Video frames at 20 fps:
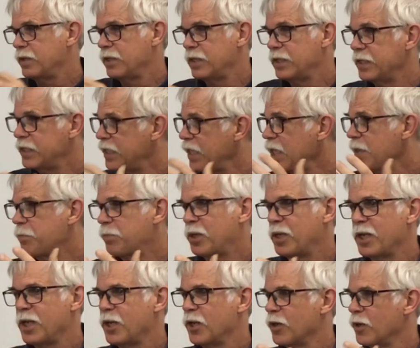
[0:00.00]

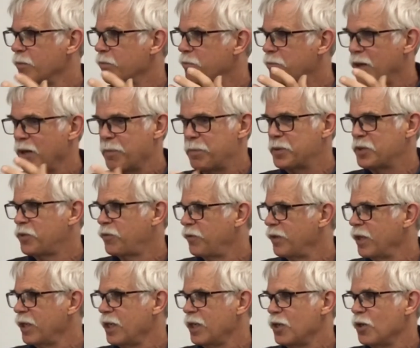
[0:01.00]
deeply or
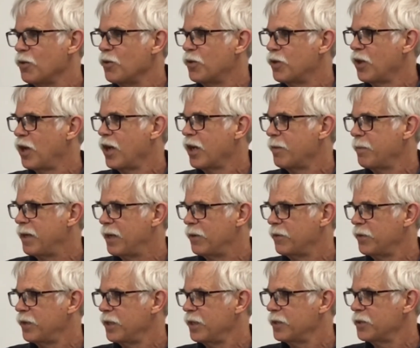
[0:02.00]
purposefully you thought
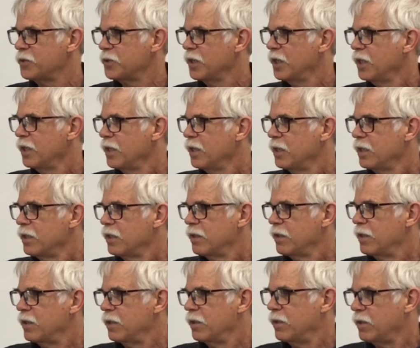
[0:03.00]
about this,
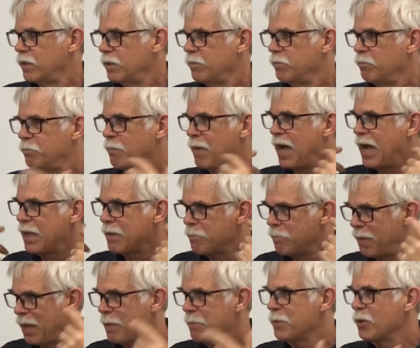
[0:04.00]
my
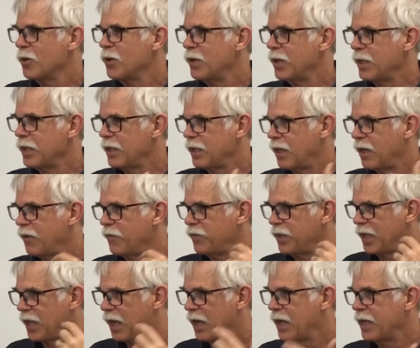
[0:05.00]
memory of
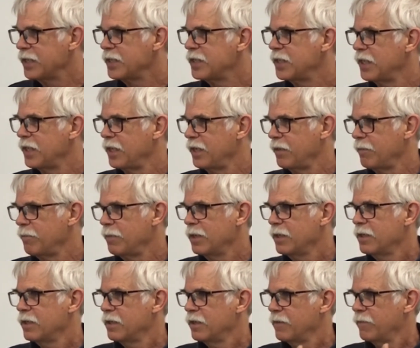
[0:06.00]
the I-team
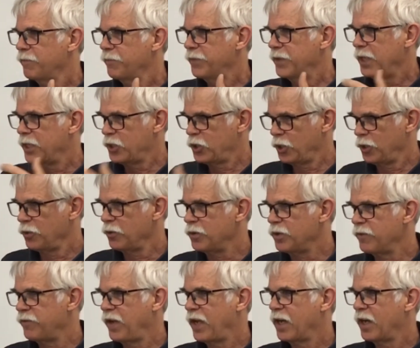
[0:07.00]
that you
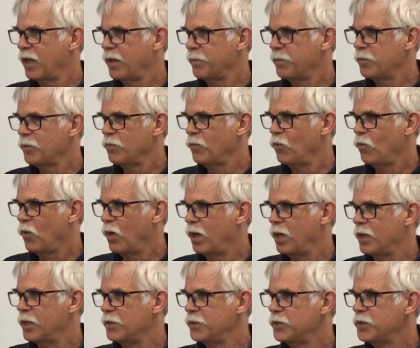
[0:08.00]
developed
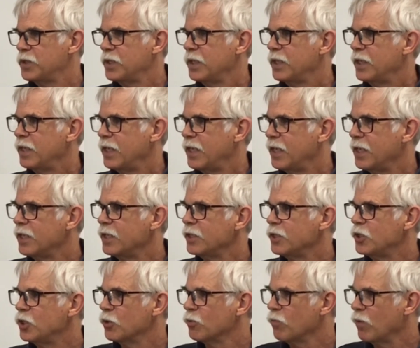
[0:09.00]
was in
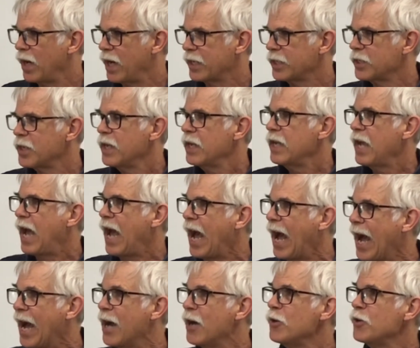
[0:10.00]
direct,
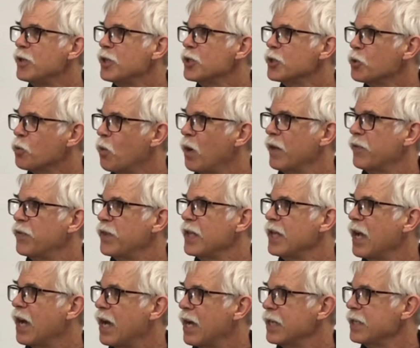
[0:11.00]
how does what the
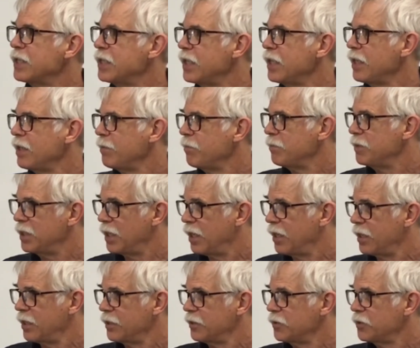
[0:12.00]
I-team
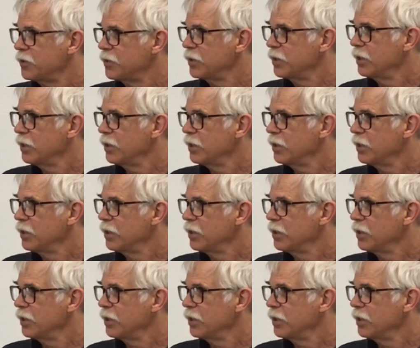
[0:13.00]
does,